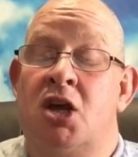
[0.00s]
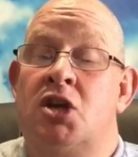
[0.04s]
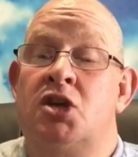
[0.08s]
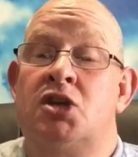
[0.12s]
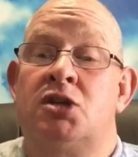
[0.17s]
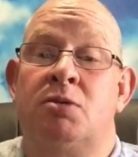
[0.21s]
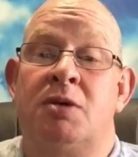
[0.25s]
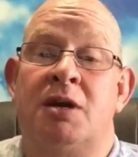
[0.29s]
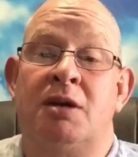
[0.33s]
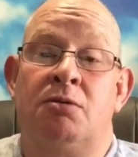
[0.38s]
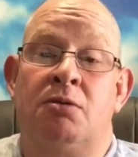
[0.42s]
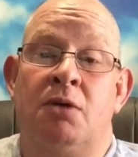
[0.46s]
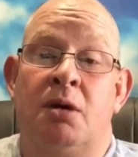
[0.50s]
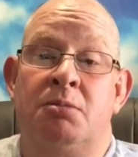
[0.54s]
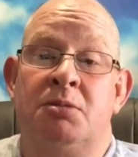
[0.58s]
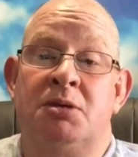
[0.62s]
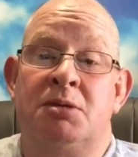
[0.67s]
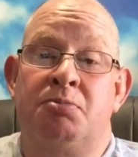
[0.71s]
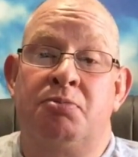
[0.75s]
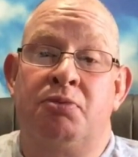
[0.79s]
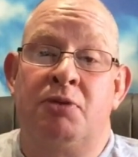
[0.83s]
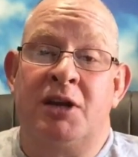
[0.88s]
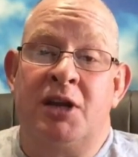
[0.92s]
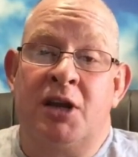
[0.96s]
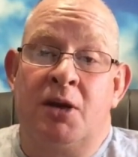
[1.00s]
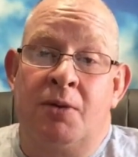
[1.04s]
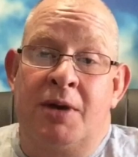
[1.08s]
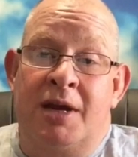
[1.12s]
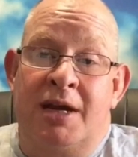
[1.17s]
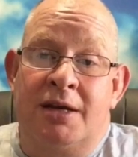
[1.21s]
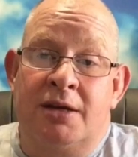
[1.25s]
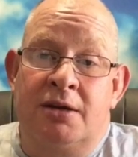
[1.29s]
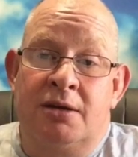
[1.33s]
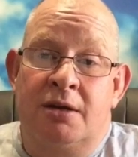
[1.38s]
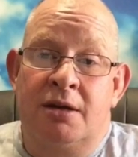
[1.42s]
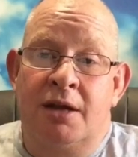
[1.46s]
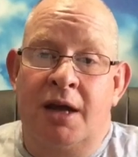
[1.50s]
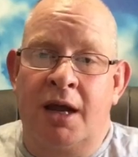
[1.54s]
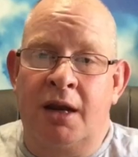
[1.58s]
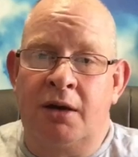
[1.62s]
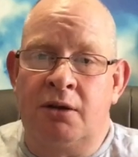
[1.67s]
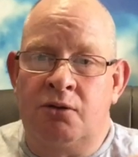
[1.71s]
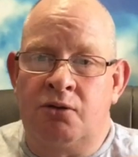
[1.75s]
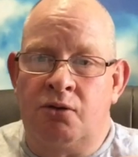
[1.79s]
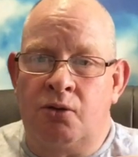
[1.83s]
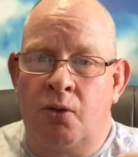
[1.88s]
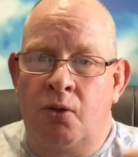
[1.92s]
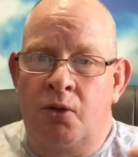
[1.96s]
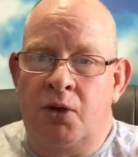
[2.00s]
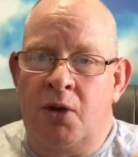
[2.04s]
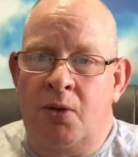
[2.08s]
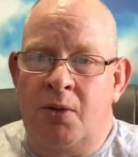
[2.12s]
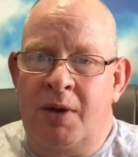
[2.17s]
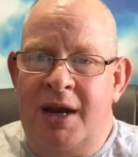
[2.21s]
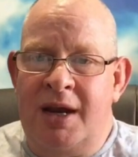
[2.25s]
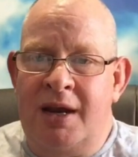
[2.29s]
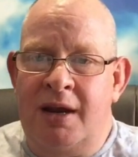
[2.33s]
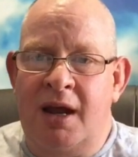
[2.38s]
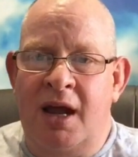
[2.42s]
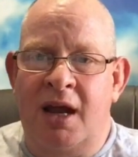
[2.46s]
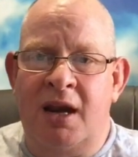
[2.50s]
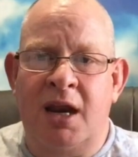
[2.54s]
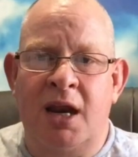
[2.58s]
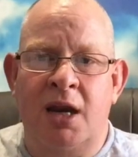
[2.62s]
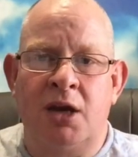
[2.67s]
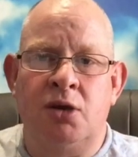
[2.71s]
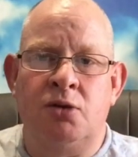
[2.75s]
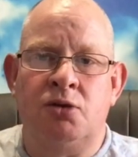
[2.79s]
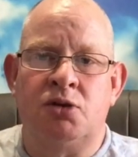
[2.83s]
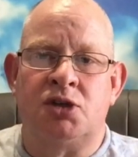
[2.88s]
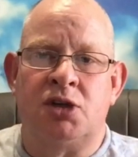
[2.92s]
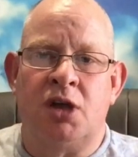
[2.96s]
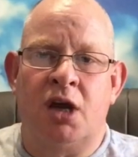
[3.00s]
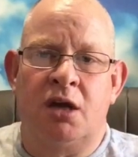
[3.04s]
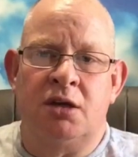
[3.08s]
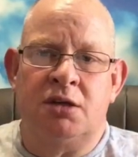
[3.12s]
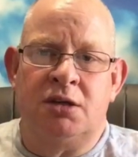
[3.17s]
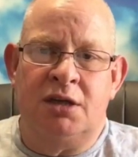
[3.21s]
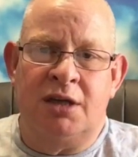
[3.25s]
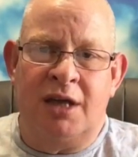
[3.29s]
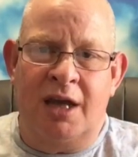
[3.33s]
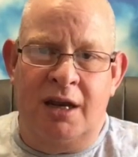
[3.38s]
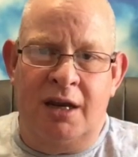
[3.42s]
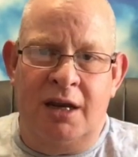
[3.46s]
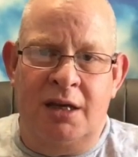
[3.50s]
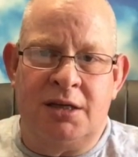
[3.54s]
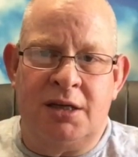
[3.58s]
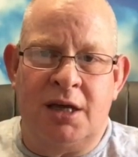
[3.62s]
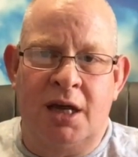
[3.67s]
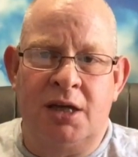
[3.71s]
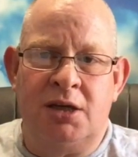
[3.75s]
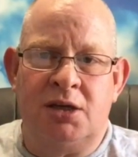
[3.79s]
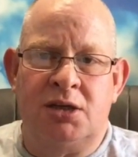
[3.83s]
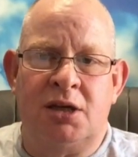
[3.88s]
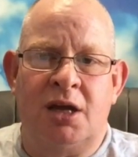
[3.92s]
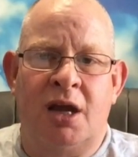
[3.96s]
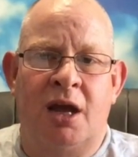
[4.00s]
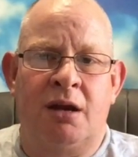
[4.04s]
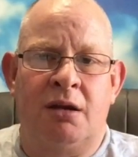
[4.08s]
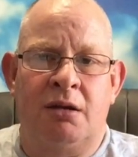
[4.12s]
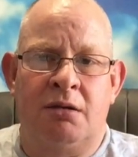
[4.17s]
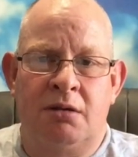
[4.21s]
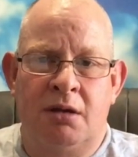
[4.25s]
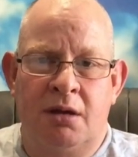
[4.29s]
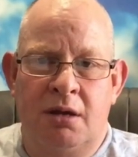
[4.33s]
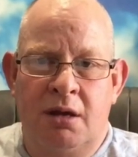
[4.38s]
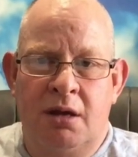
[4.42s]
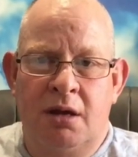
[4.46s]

Sweet rums bring you in and draw you in, and then you start to get the taste and